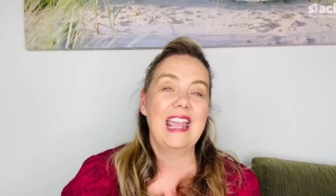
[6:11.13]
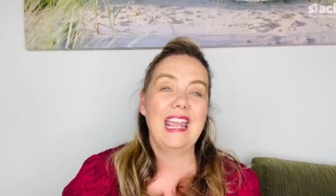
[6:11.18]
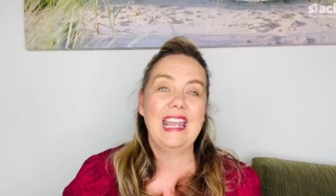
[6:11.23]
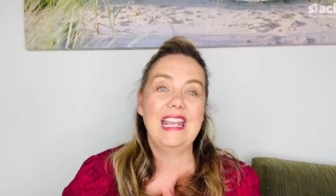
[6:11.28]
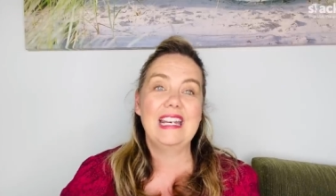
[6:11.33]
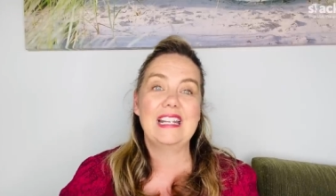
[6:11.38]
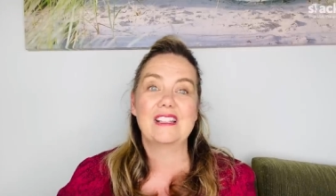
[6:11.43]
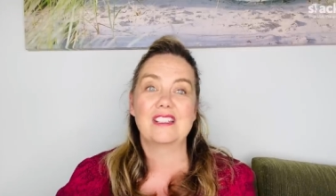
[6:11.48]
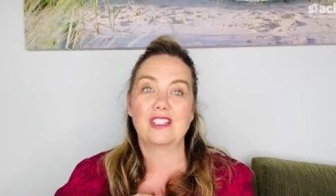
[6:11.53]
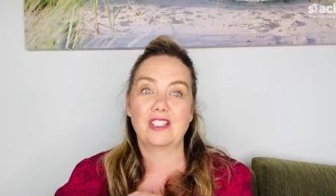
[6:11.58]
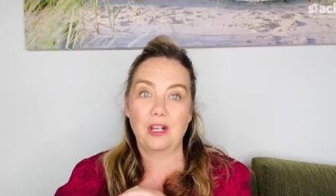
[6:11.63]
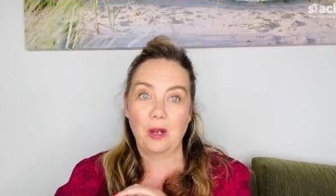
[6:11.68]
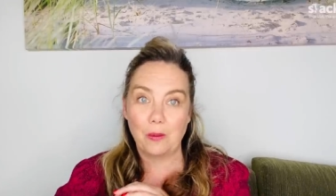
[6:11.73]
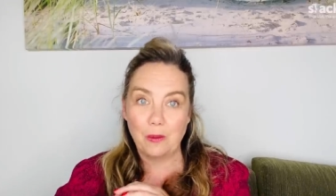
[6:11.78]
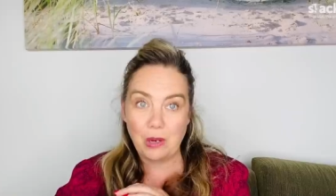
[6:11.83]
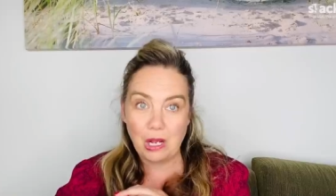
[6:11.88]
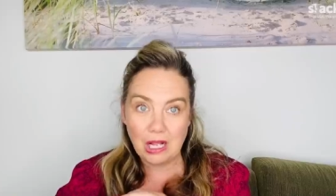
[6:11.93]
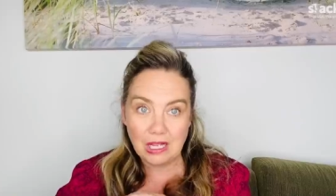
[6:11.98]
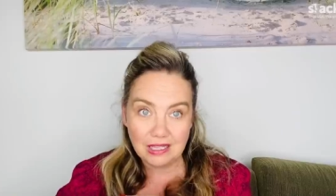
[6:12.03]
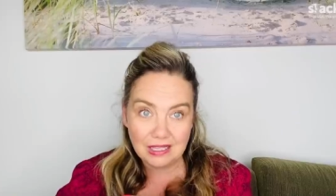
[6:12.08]
It is
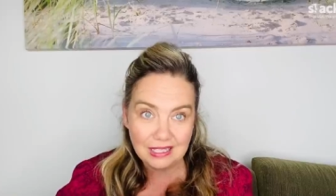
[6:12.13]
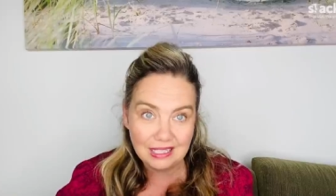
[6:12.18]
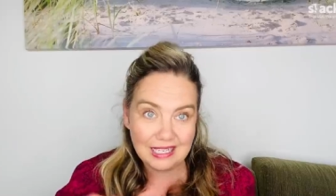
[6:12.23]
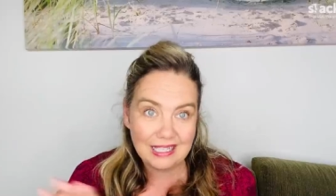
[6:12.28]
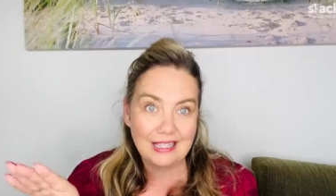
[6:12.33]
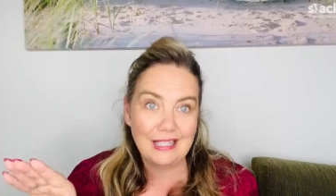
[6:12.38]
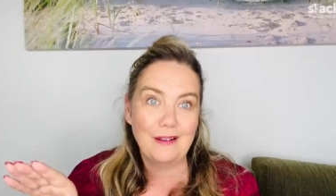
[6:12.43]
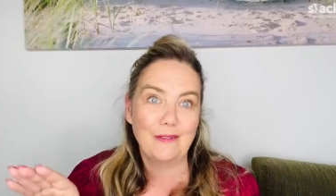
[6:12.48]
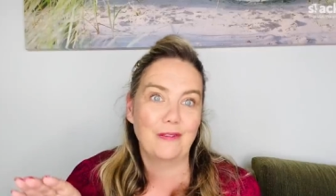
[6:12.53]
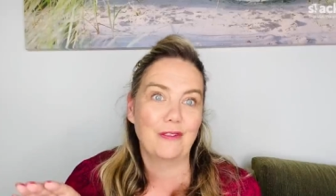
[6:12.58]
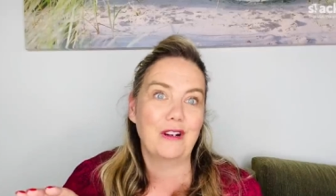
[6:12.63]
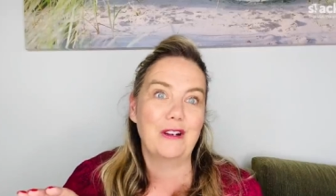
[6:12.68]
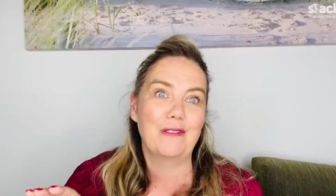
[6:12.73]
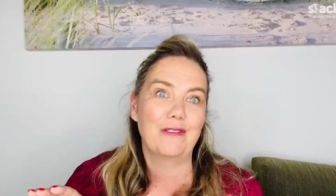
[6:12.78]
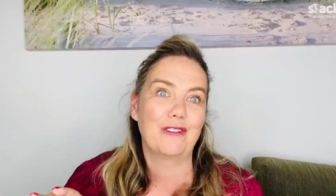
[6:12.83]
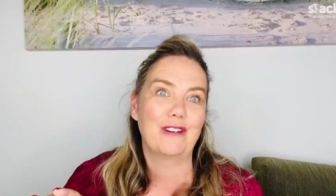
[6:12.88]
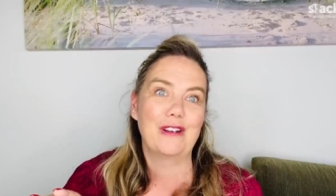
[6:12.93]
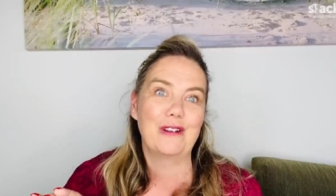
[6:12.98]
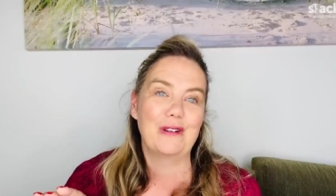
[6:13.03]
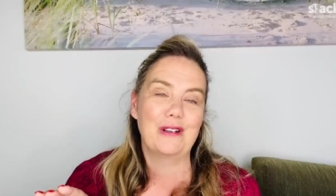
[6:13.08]
completely free
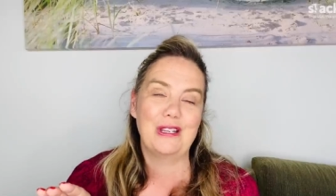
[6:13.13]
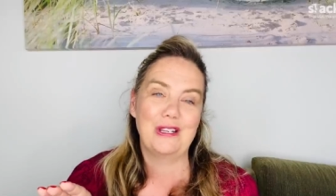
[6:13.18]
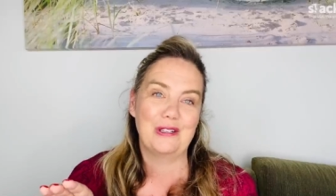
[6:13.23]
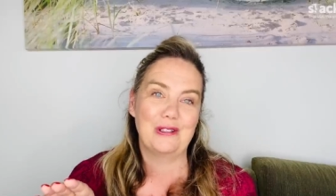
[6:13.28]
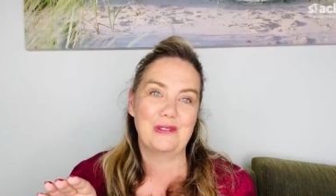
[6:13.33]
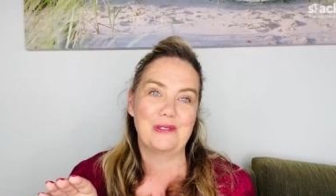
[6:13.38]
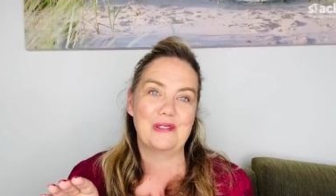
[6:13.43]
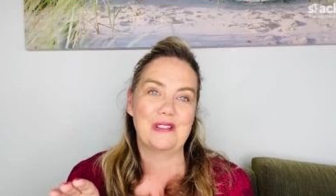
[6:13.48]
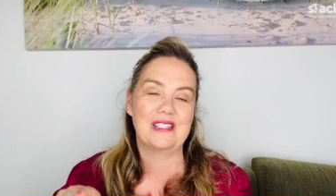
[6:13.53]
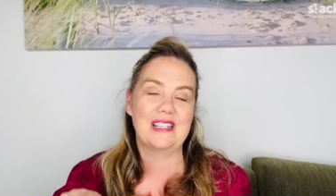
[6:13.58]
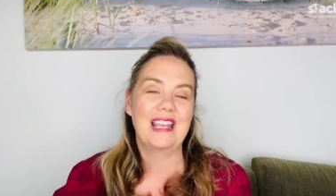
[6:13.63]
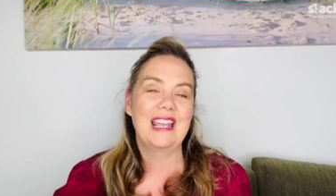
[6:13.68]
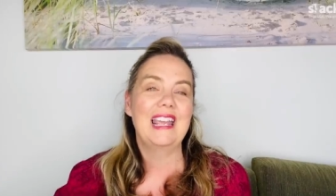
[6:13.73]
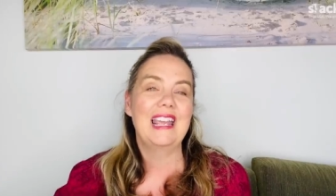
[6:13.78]
for you to use.